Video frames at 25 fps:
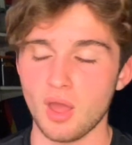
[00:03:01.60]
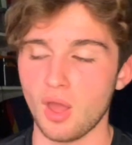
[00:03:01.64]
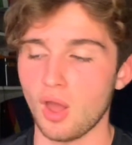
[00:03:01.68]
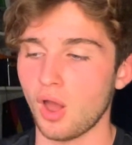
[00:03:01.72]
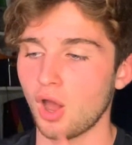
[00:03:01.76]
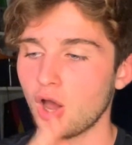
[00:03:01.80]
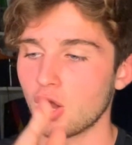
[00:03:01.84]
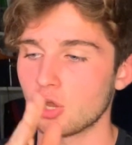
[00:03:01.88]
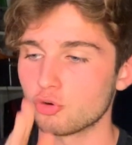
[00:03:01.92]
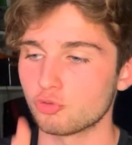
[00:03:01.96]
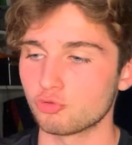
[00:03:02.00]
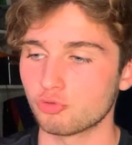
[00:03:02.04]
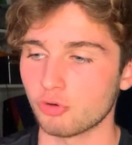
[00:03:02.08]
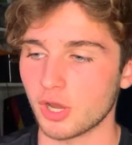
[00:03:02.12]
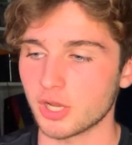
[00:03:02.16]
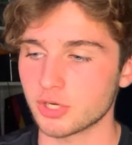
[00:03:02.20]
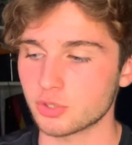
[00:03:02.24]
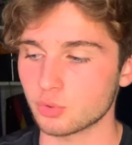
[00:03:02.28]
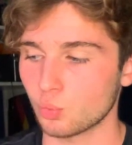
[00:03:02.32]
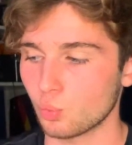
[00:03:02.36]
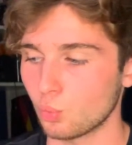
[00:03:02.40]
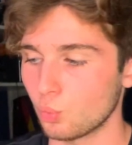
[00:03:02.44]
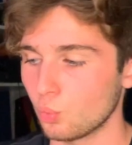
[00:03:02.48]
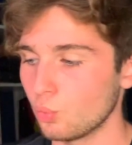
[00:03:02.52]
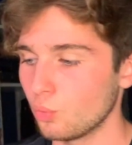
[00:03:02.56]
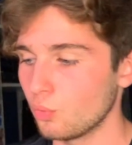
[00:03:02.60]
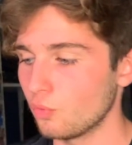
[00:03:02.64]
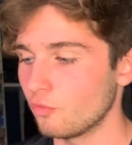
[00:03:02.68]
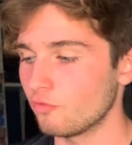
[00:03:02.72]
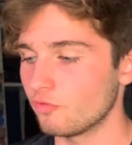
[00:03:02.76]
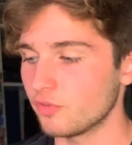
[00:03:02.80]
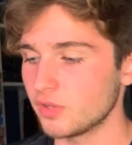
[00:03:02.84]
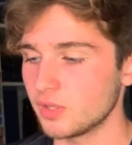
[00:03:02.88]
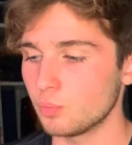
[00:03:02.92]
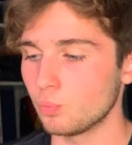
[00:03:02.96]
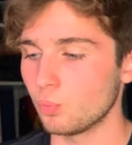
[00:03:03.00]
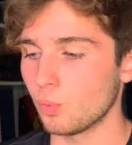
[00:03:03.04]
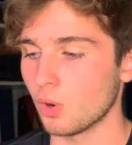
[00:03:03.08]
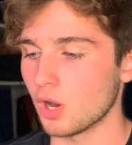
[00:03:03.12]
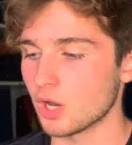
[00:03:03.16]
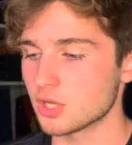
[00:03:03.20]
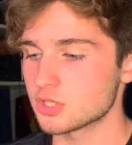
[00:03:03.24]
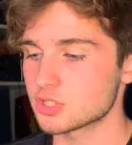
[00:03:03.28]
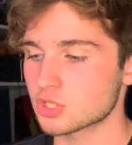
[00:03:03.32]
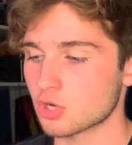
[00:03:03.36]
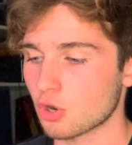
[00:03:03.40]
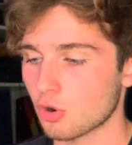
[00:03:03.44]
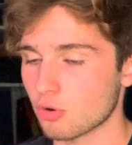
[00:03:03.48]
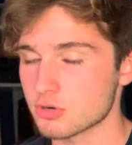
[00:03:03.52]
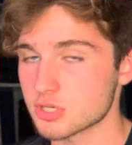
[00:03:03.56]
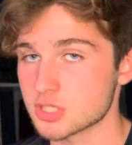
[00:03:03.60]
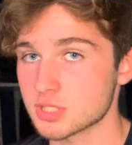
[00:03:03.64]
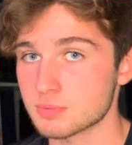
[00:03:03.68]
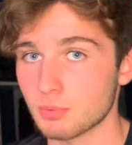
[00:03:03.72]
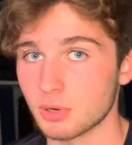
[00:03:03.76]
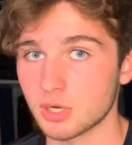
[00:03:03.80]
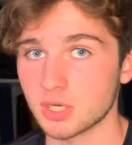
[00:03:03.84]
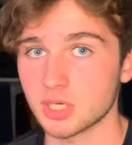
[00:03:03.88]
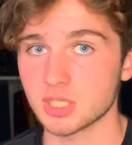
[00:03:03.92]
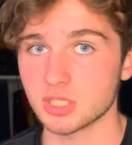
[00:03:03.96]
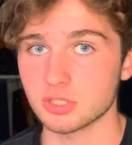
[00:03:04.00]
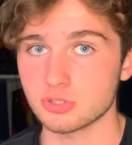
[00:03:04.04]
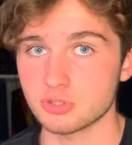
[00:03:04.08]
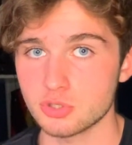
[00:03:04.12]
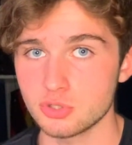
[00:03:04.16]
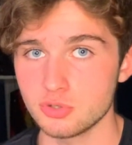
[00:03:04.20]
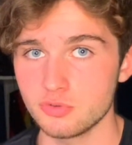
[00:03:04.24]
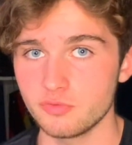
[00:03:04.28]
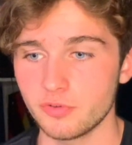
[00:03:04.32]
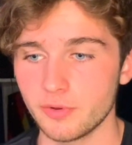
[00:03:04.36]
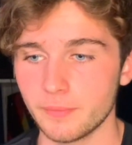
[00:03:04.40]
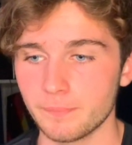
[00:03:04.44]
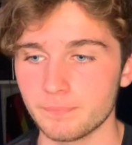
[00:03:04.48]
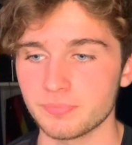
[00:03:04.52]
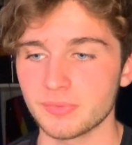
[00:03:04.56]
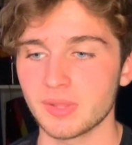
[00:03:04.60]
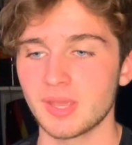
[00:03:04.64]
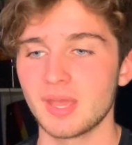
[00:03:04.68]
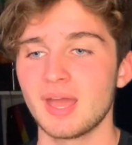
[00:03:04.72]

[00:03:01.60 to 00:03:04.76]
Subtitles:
I would write all the words corresponding to them.